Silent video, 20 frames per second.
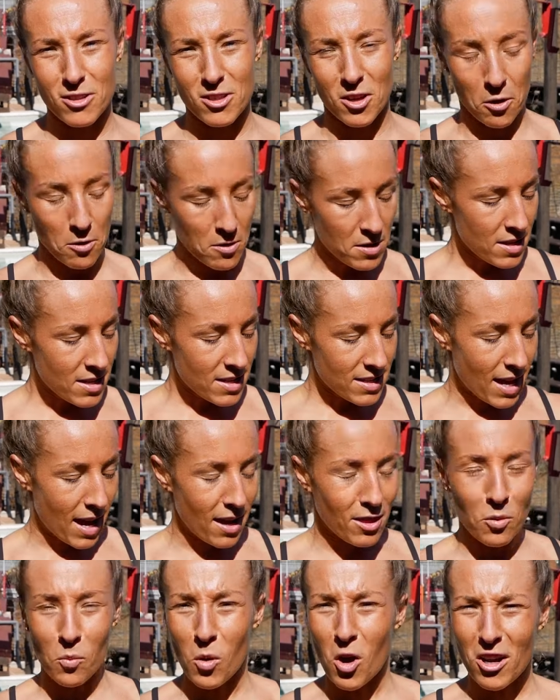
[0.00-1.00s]
So
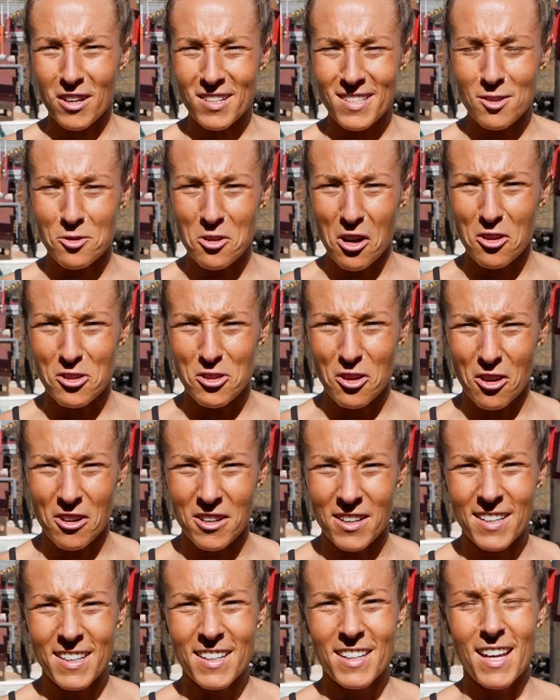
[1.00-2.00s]
yeah, the work still goes
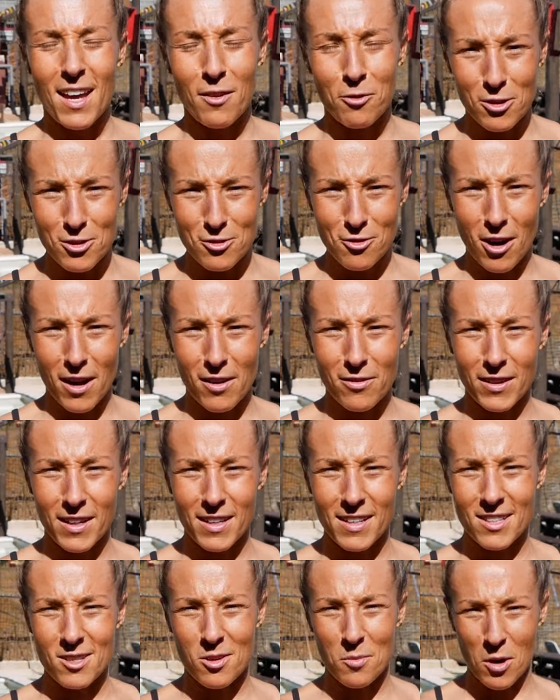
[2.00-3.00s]
on. Everyone's
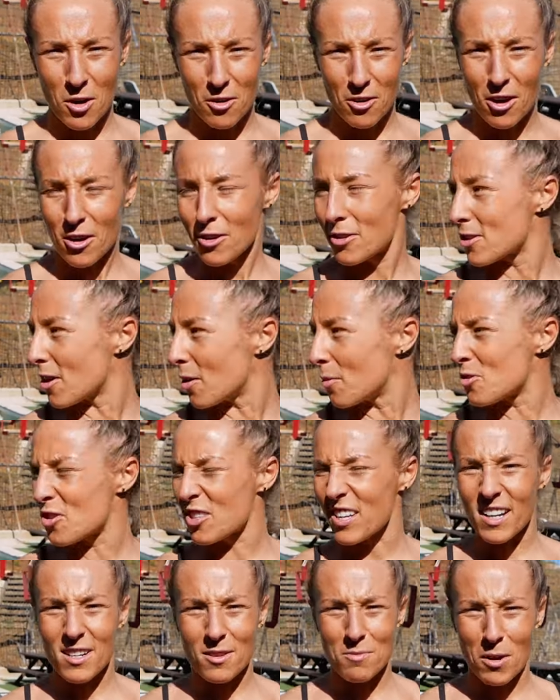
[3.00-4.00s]
arriving tomorrow, so I'm
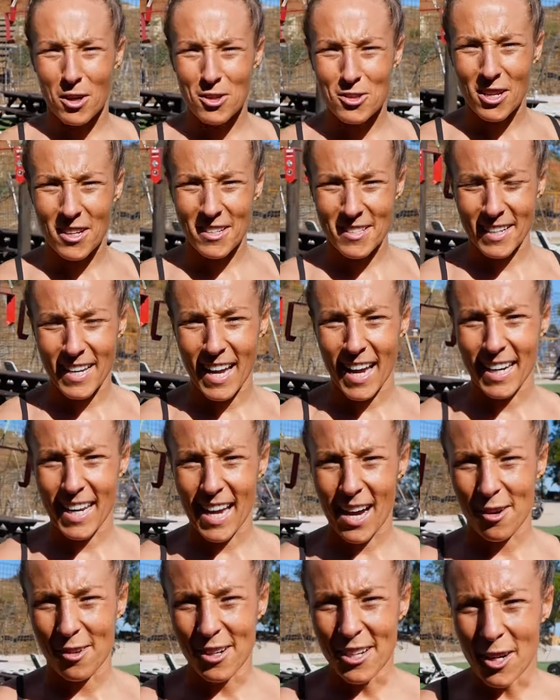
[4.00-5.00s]
just getting as much done as I can
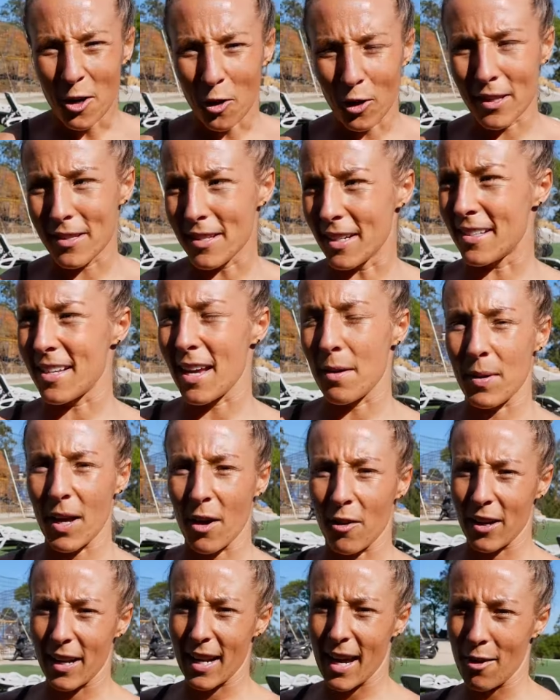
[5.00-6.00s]
now. Ollie's gonna take me
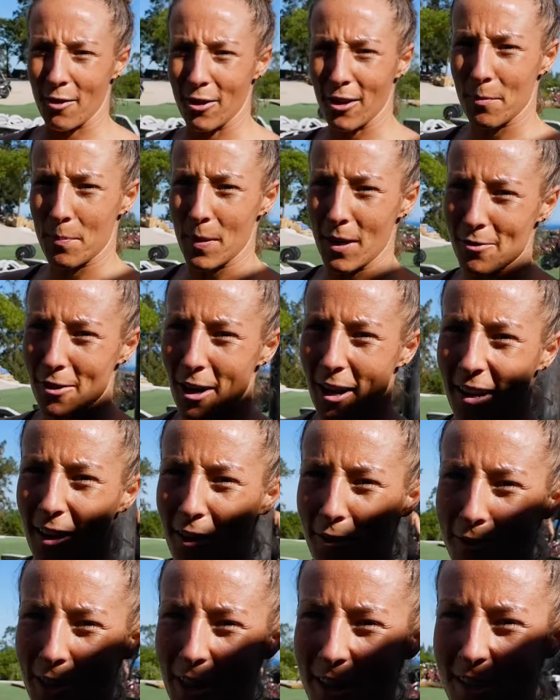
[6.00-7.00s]
out on an hour and a bit run
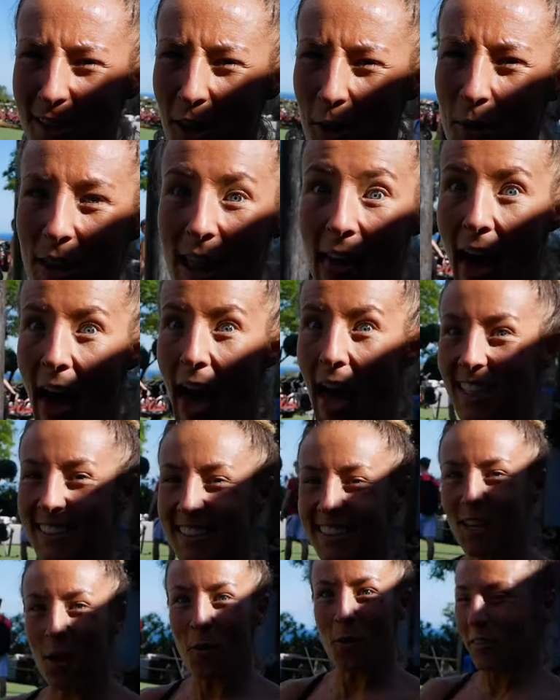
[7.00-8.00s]
after, so
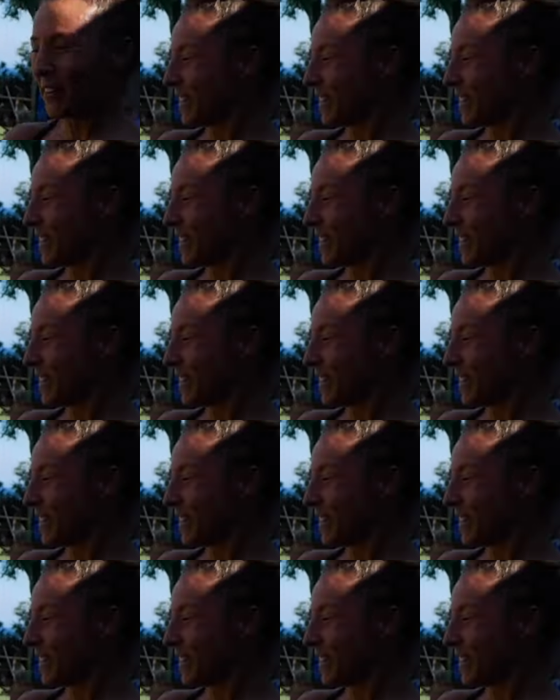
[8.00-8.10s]
let's go!